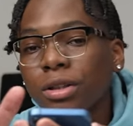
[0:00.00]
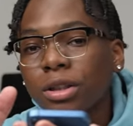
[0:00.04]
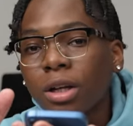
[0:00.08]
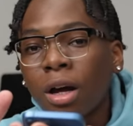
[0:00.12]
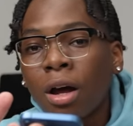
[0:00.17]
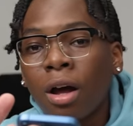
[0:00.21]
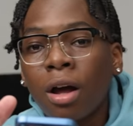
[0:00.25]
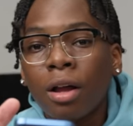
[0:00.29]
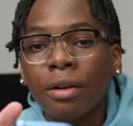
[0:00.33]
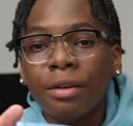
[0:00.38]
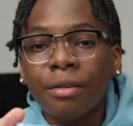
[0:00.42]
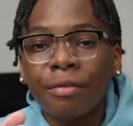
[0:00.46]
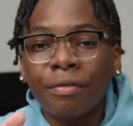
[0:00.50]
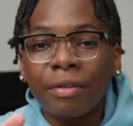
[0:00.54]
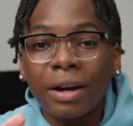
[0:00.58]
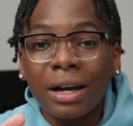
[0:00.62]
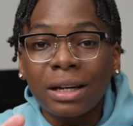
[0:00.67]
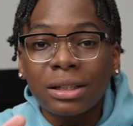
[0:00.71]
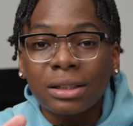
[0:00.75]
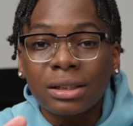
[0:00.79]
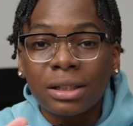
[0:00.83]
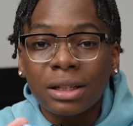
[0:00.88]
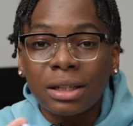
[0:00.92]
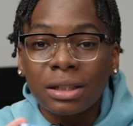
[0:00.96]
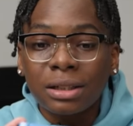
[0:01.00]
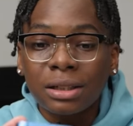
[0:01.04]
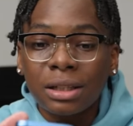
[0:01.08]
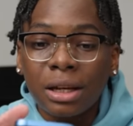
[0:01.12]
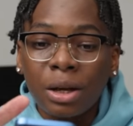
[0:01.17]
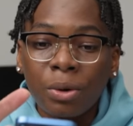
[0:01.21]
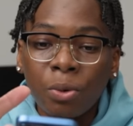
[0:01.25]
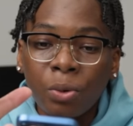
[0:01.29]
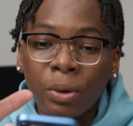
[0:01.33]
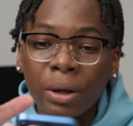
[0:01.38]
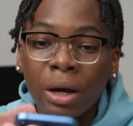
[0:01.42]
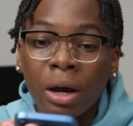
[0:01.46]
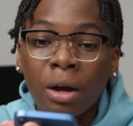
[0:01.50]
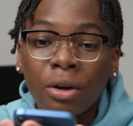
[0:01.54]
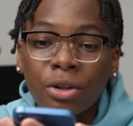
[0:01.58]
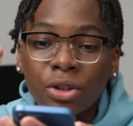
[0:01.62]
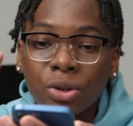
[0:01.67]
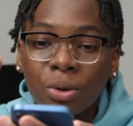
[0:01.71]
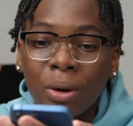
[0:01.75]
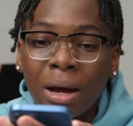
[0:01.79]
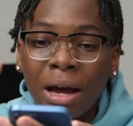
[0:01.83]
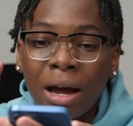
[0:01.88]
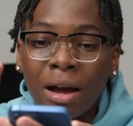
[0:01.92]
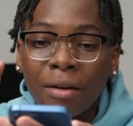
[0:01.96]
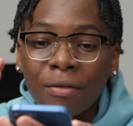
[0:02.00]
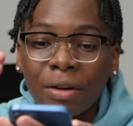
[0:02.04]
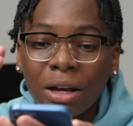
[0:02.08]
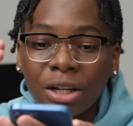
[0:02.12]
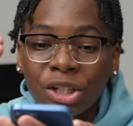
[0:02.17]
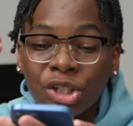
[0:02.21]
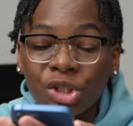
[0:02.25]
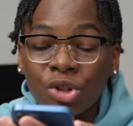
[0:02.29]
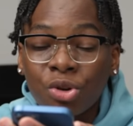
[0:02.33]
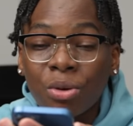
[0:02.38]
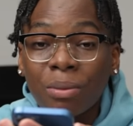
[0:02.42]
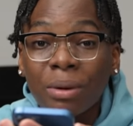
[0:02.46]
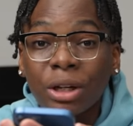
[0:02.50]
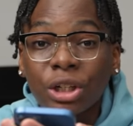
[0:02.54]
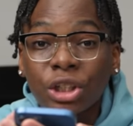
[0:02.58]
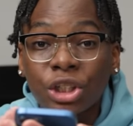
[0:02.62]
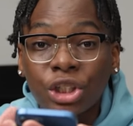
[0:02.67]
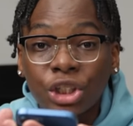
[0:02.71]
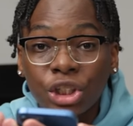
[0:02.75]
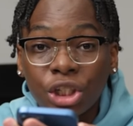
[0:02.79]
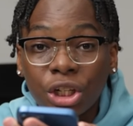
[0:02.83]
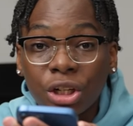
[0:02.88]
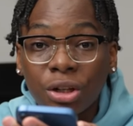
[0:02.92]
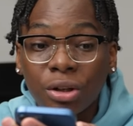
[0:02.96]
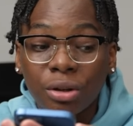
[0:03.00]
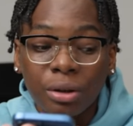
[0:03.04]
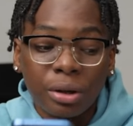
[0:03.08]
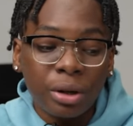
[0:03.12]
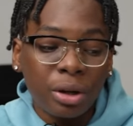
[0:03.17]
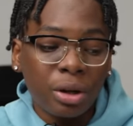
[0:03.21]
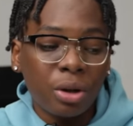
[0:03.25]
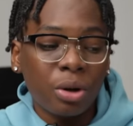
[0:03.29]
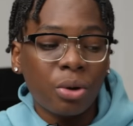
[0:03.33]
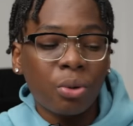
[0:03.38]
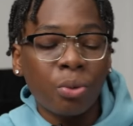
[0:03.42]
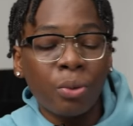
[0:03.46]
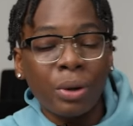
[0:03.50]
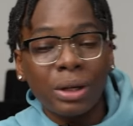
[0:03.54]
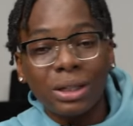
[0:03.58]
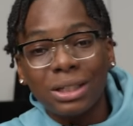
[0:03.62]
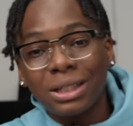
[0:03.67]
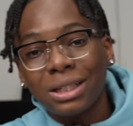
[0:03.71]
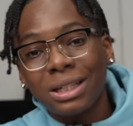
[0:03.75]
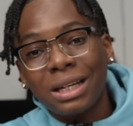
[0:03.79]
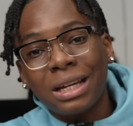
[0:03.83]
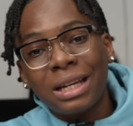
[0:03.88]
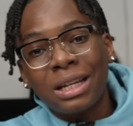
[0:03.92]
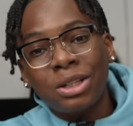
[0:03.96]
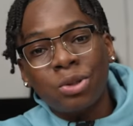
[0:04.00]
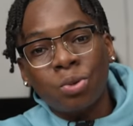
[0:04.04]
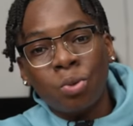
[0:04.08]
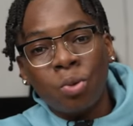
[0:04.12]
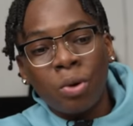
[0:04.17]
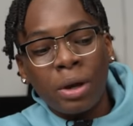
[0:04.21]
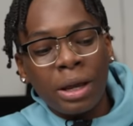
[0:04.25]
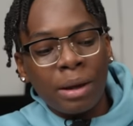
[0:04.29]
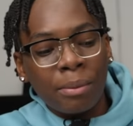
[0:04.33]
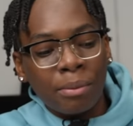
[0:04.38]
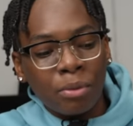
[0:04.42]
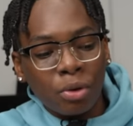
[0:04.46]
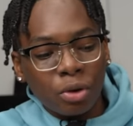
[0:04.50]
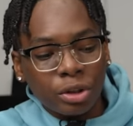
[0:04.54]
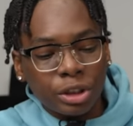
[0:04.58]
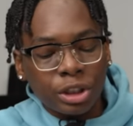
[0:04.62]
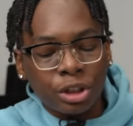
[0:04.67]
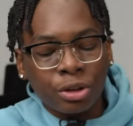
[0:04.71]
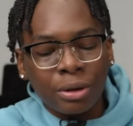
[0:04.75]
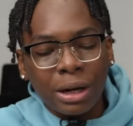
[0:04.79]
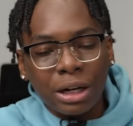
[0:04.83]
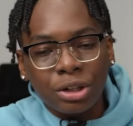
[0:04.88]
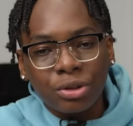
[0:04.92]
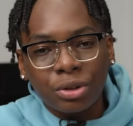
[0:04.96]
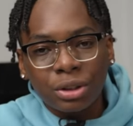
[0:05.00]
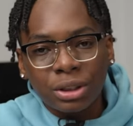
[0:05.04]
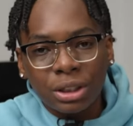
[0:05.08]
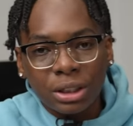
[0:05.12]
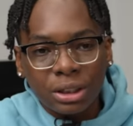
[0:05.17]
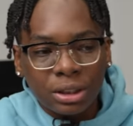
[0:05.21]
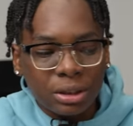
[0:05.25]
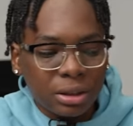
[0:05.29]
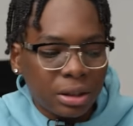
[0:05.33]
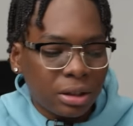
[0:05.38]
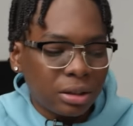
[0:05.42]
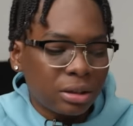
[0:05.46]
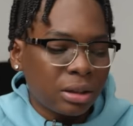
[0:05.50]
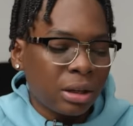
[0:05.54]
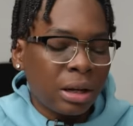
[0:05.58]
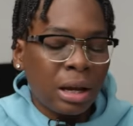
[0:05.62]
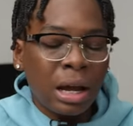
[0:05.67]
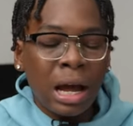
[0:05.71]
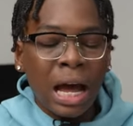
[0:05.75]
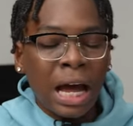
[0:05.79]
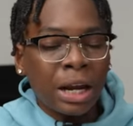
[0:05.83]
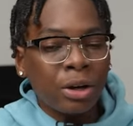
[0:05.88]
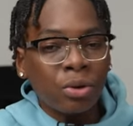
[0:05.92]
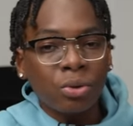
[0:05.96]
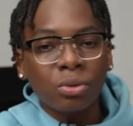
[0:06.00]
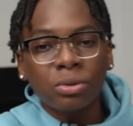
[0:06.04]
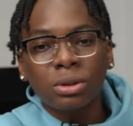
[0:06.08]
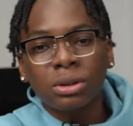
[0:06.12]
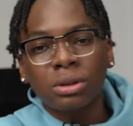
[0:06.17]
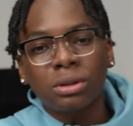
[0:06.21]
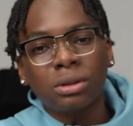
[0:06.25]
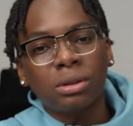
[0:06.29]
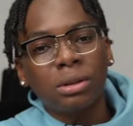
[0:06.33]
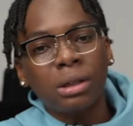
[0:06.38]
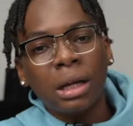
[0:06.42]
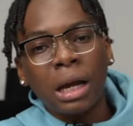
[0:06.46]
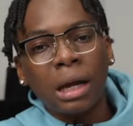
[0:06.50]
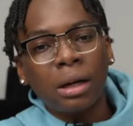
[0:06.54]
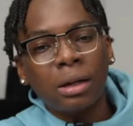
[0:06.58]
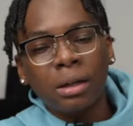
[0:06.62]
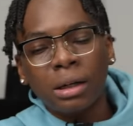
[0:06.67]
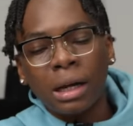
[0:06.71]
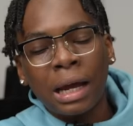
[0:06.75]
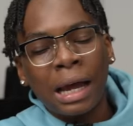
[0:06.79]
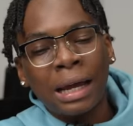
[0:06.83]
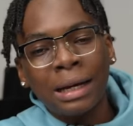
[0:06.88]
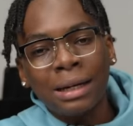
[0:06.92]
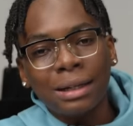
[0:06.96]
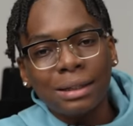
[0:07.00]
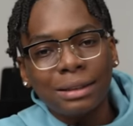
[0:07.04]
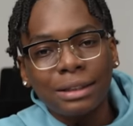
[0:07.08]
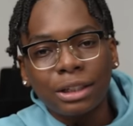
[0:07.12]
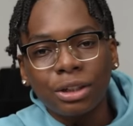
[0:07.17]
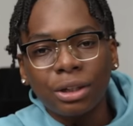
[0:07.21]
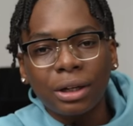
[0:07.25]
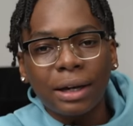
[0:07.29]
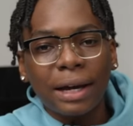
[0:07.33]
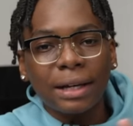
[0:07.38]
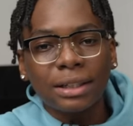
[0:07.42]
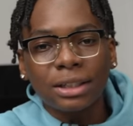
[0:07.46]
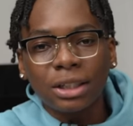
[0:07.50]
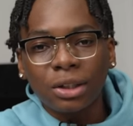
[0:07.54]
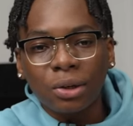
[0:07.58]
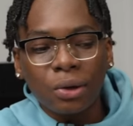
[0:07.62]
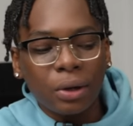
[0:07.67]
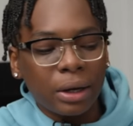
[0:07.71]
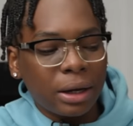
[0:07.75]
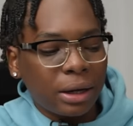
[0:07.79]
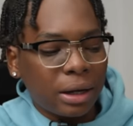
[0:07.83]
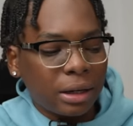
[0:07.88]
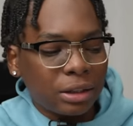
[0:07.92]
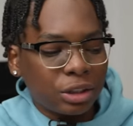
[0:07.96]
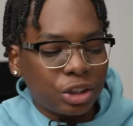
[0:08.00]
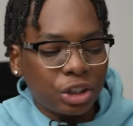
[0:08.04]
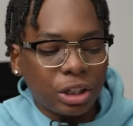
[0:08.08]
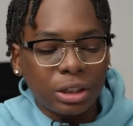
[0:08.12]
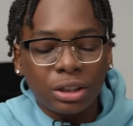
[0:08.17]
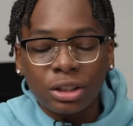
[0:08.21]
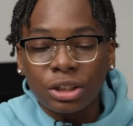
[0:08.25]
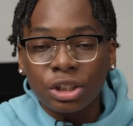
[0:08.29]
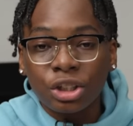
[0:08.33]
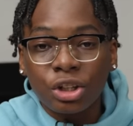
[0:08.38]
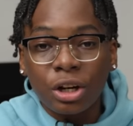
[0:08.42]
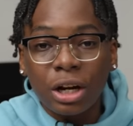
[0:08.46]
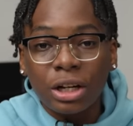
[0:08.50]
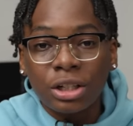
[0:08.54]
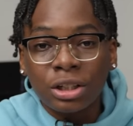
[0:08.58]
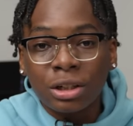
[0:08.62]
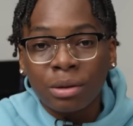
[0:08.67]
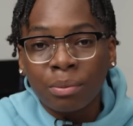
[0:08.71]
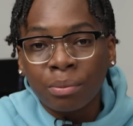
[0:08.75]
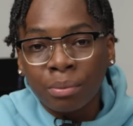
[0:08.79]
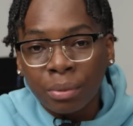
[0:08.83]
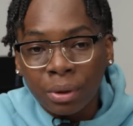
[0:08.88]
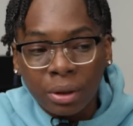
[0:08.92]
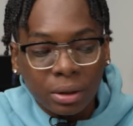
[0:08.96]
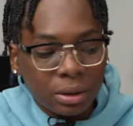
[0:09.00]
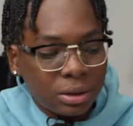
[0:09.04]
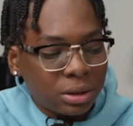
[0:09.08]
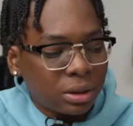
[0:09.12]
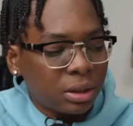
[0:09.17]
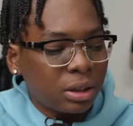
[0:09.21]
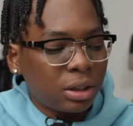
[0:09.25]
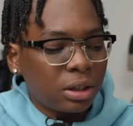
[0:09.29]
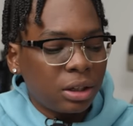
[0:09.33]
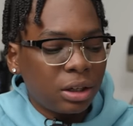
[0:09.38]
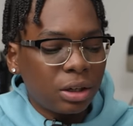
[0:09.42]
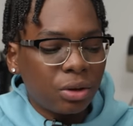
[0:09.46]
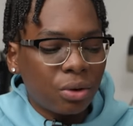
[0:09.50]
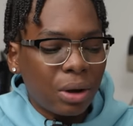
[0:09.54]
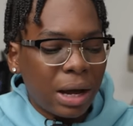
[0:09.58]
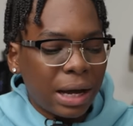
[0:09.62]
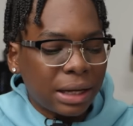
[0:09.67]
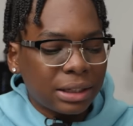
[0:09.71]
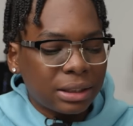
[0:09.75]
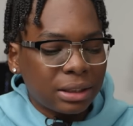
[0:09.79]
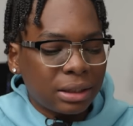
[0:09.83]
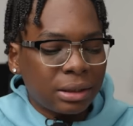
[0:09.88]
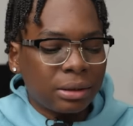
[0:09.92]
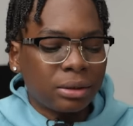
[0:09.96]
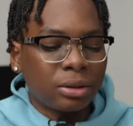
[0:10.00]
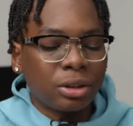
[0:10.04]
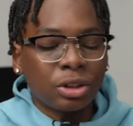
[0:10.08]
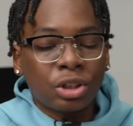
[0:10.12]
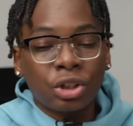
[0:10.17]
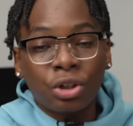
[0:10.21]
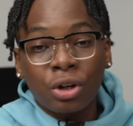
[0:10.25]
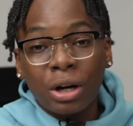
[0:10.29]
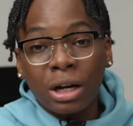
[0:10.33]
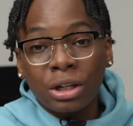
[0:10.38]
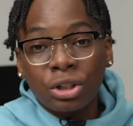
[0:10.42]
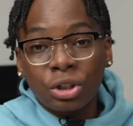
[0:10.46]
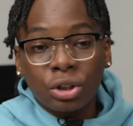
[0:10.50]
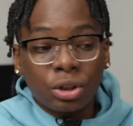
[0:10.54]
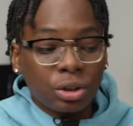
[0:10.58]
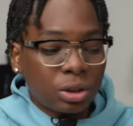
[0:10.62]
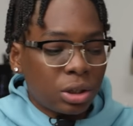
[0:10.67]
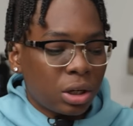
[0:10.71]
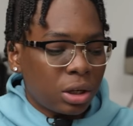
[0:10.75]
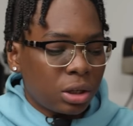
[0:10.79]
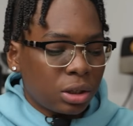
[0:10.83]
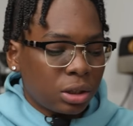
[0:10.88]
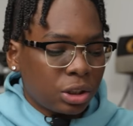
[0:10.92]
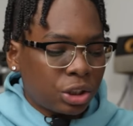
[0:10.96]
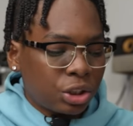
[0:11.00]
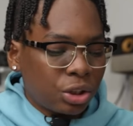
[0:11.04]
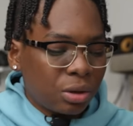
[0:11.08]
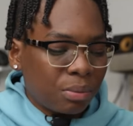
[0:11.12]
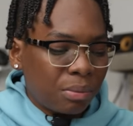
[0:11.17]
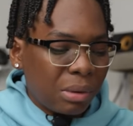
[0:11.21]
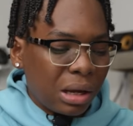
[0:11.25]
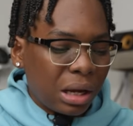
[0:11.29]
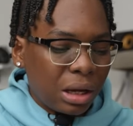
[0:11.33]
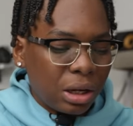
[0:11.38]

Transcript: all devices we also have a ceramic shield which is way more scratch resistant i don't I didn't tell you guys to go ahead and try to scratch it, but you know, accidental scratches shouldn't be an